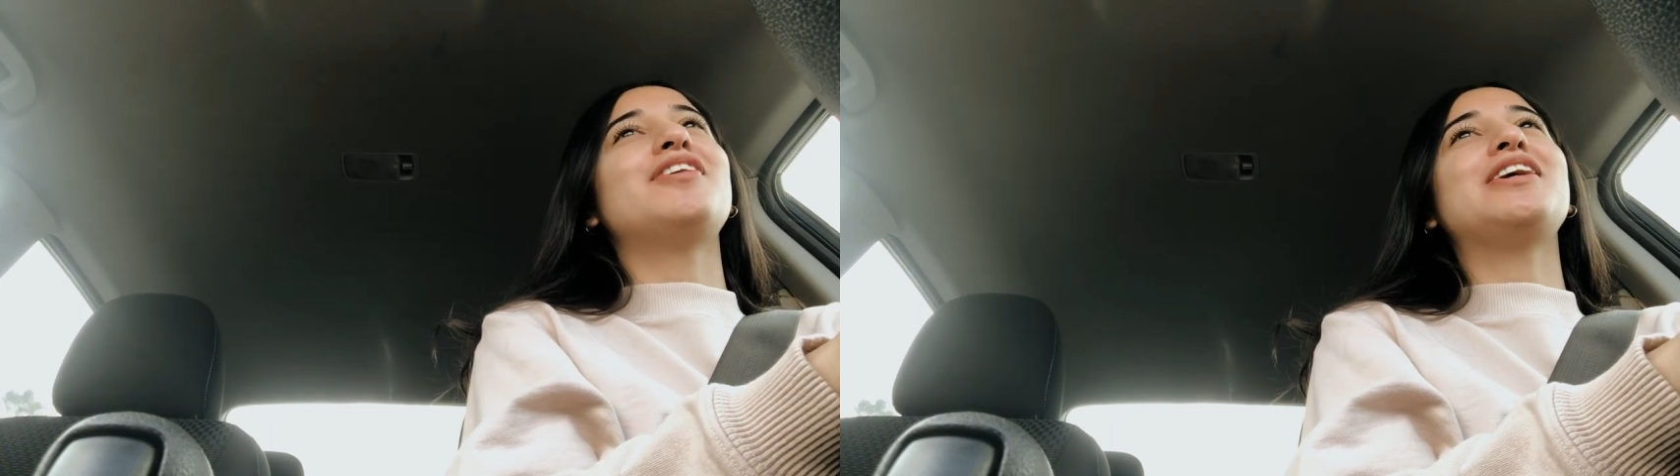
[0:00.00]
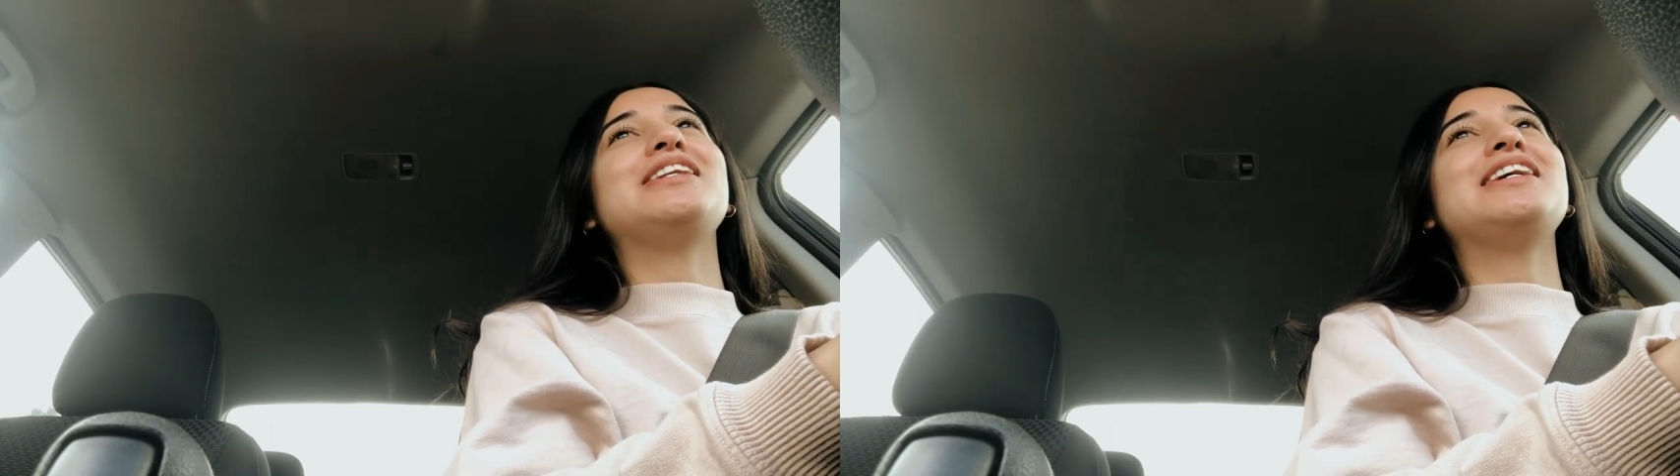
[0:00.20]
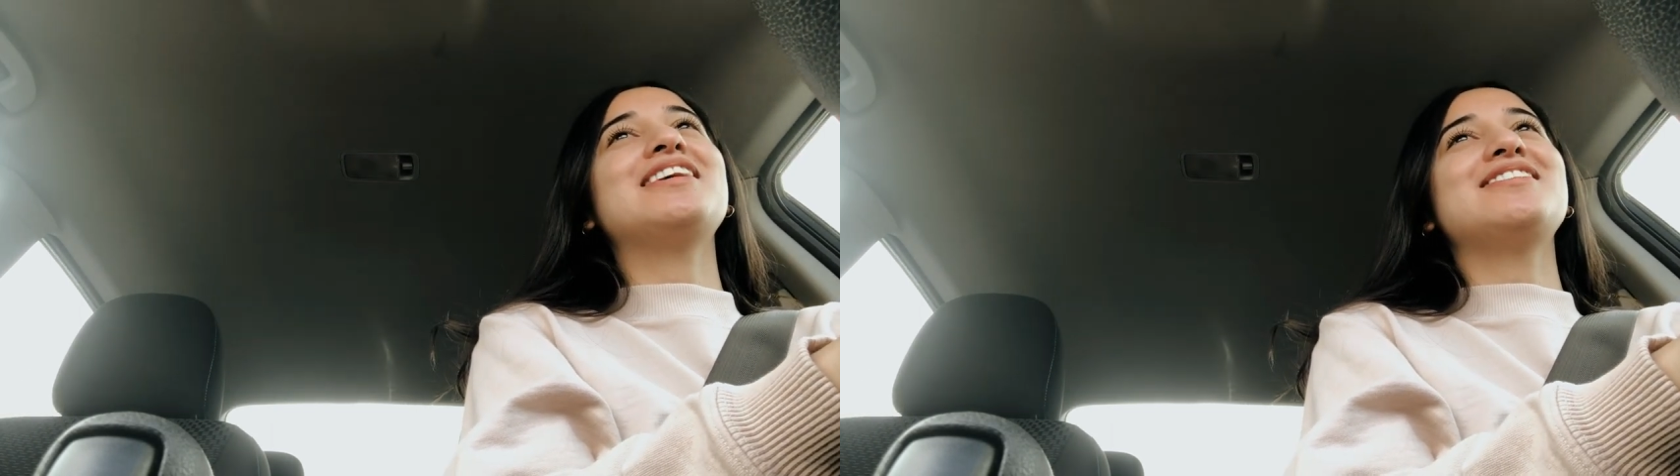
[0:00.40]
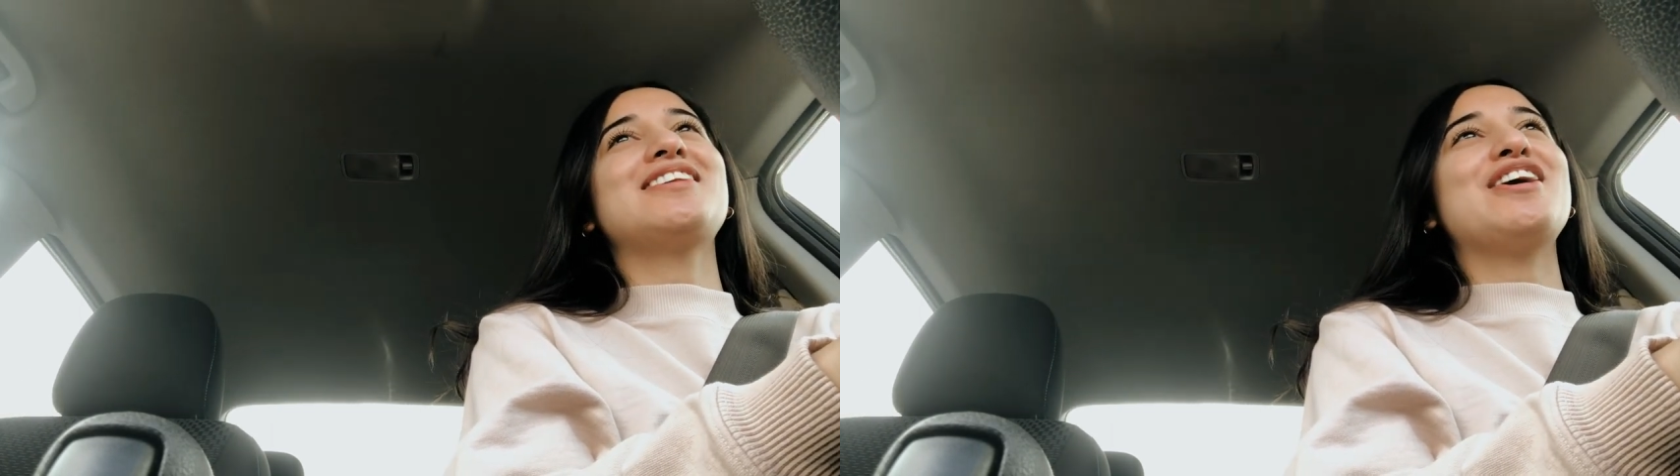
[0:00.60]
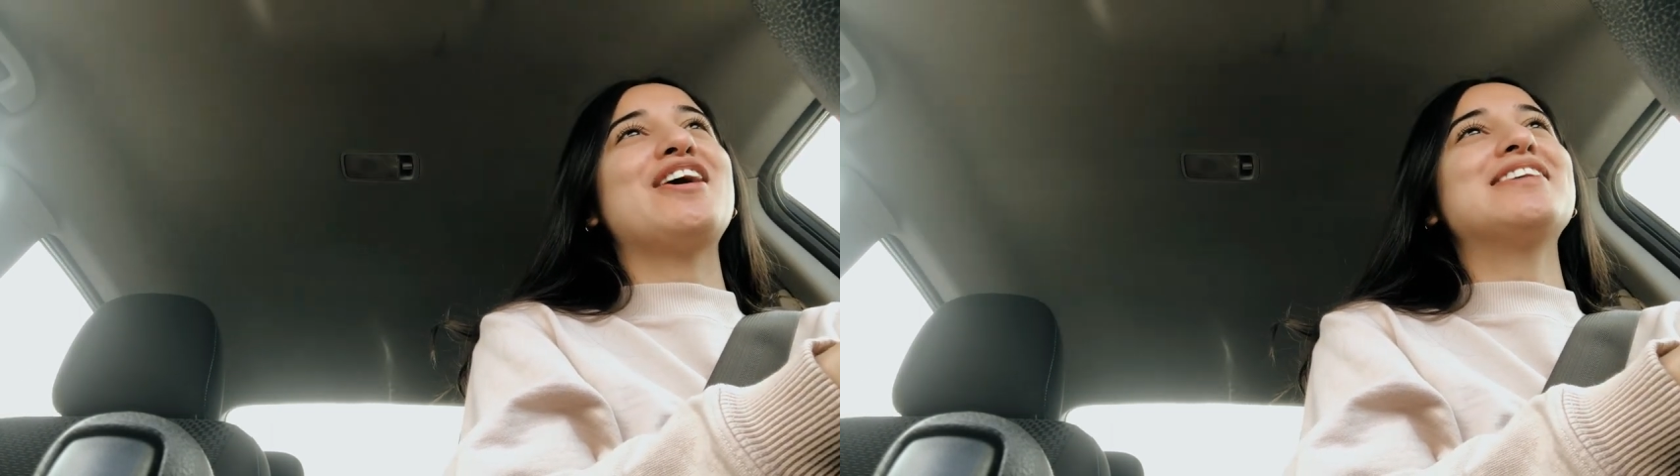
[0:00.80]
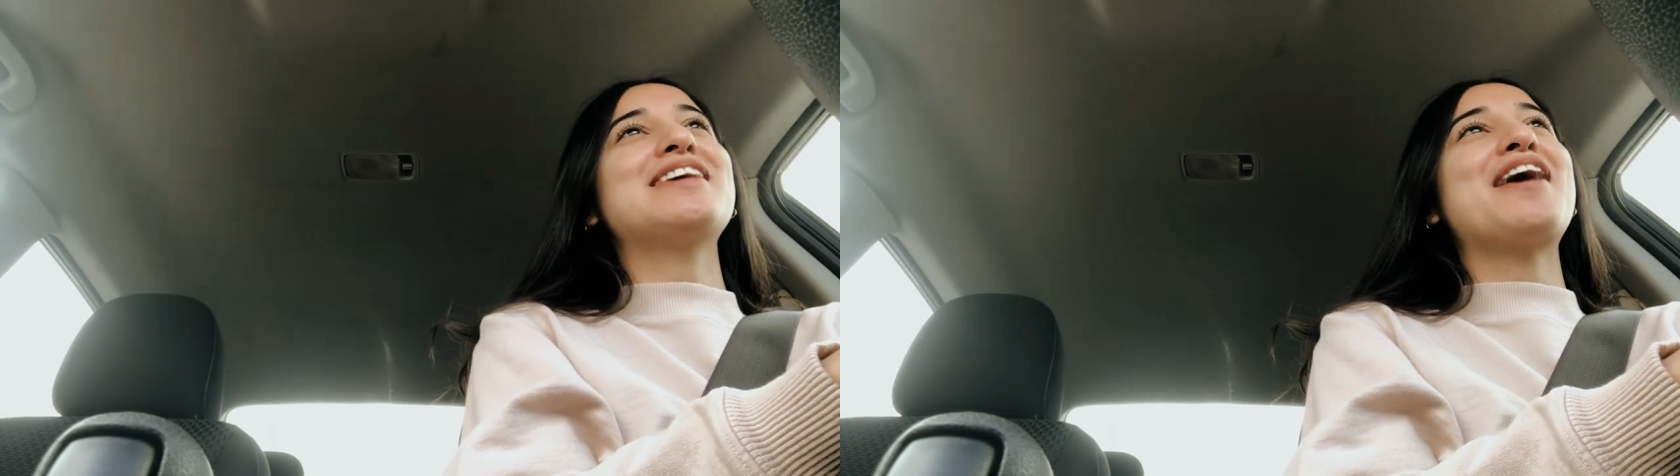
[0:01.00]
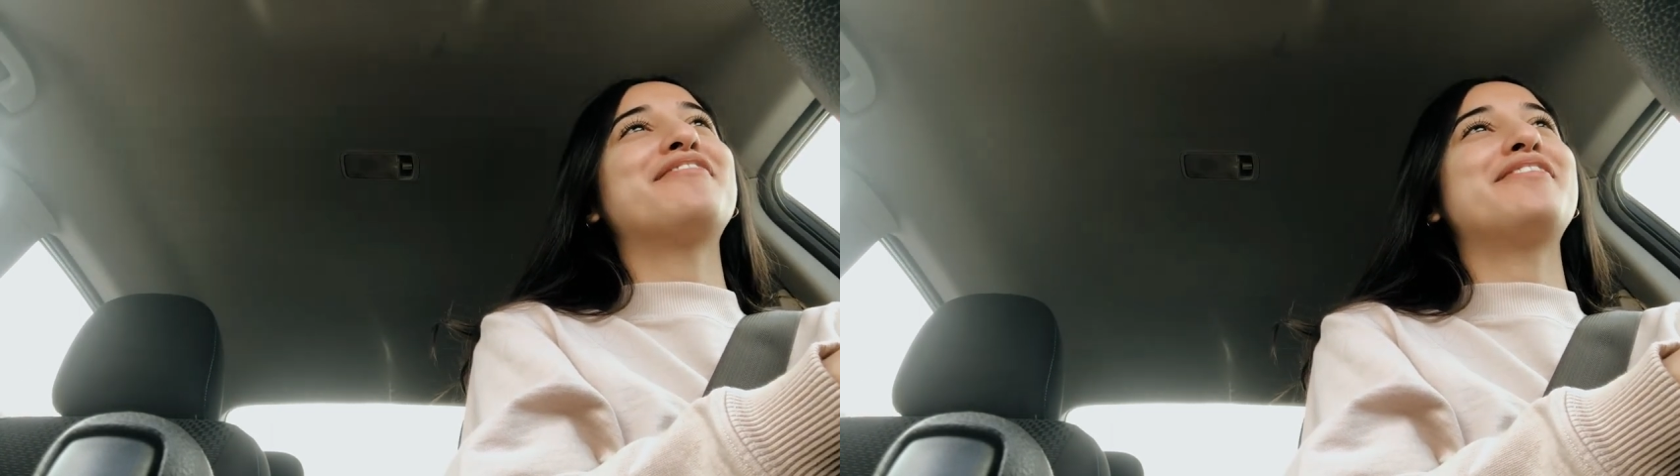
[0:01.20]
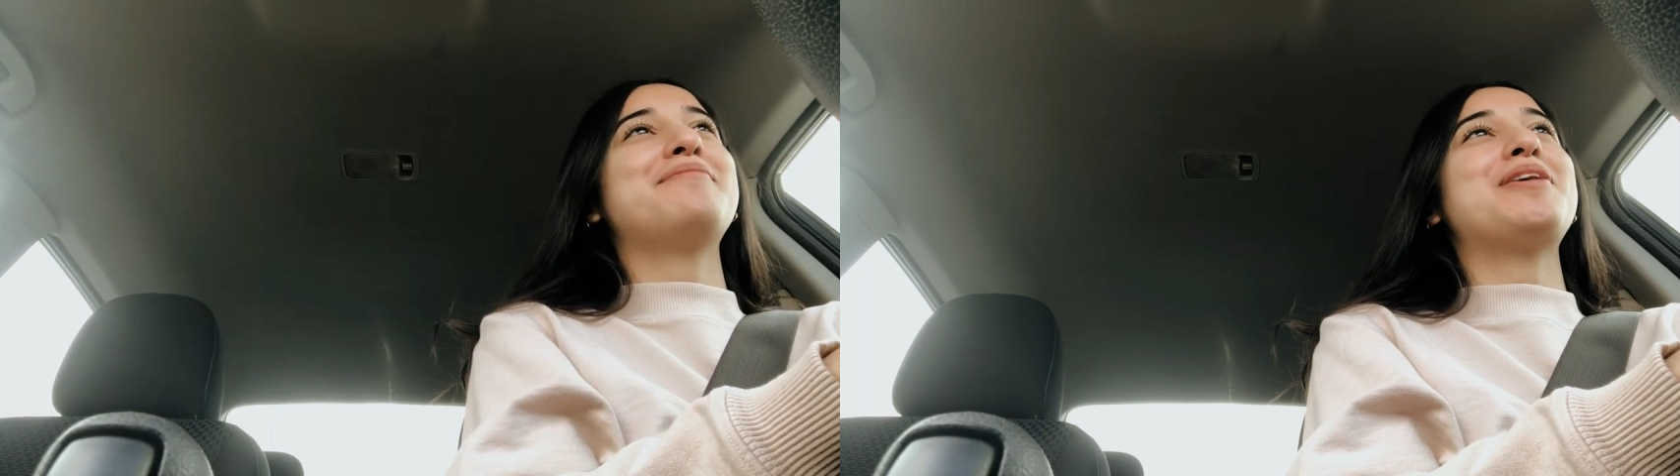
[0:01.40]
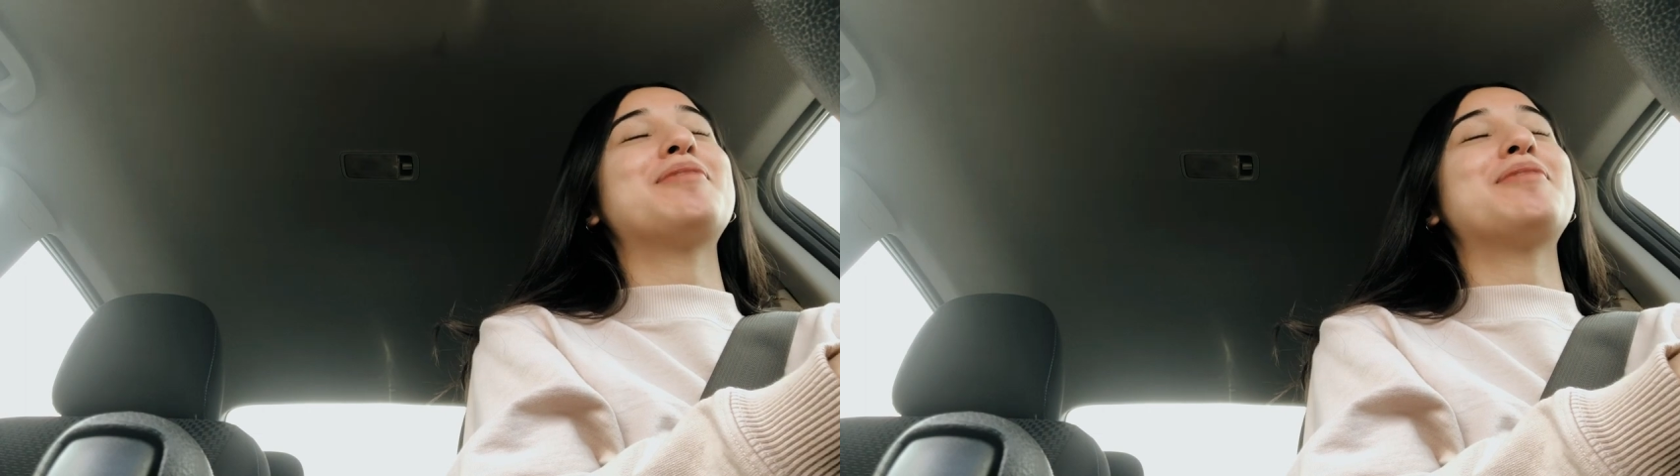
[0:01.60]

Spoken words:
the ideas that you guys have for me.